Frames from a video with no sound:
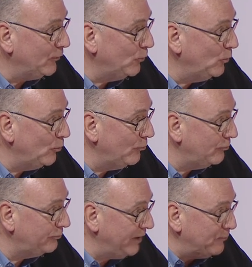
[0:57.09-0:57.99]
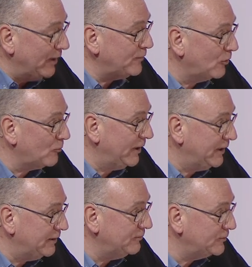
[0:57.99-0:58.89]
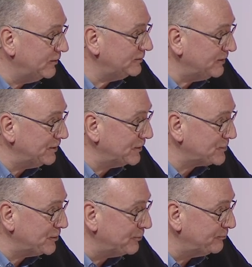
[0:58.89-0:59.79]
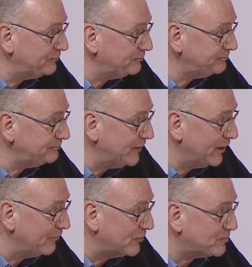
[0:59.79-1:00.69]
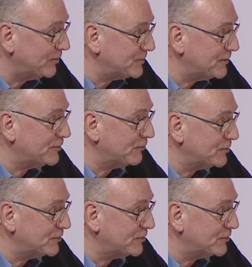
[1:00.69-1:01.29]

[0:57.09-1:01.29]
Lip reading: who we met already 10 years ago when I was president of the